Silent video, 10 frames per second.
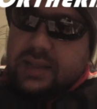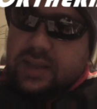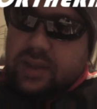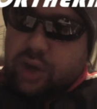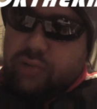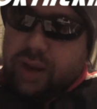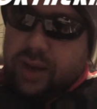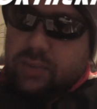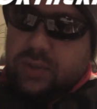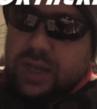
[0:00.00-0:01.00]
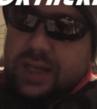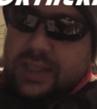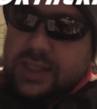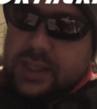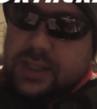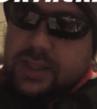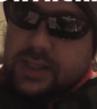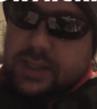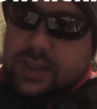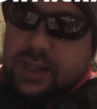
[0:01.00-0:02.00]
into the ground and
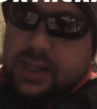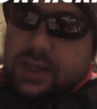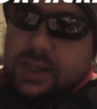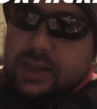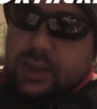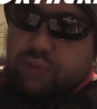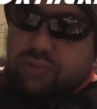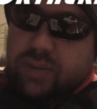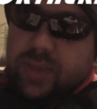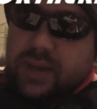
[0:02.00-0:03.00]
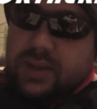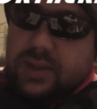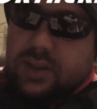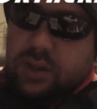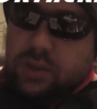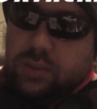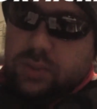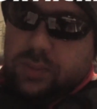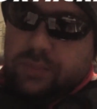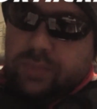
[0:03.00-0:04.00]
dies, it remains
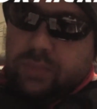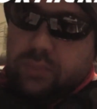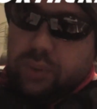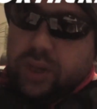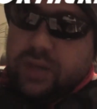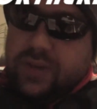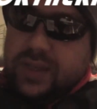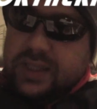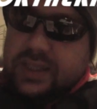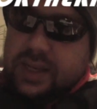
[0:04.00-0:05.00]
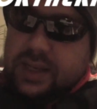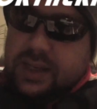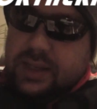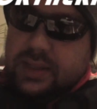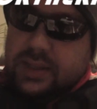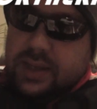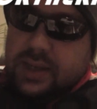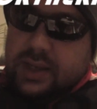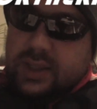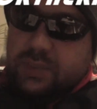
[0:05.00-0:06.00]
alone. But if it dies,
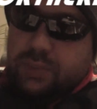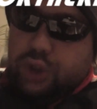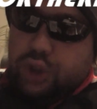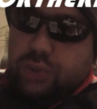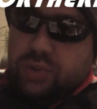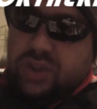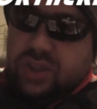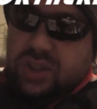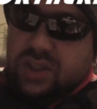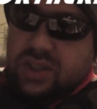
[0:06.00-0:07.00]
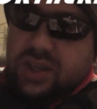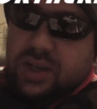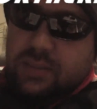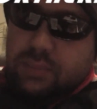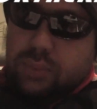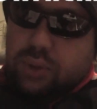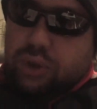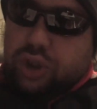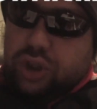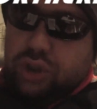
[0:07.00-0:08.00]
it produces
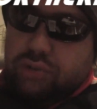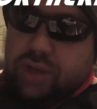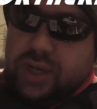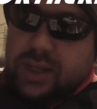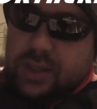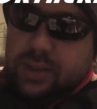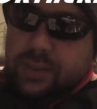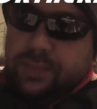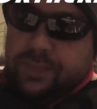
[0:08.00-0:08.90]
much grain.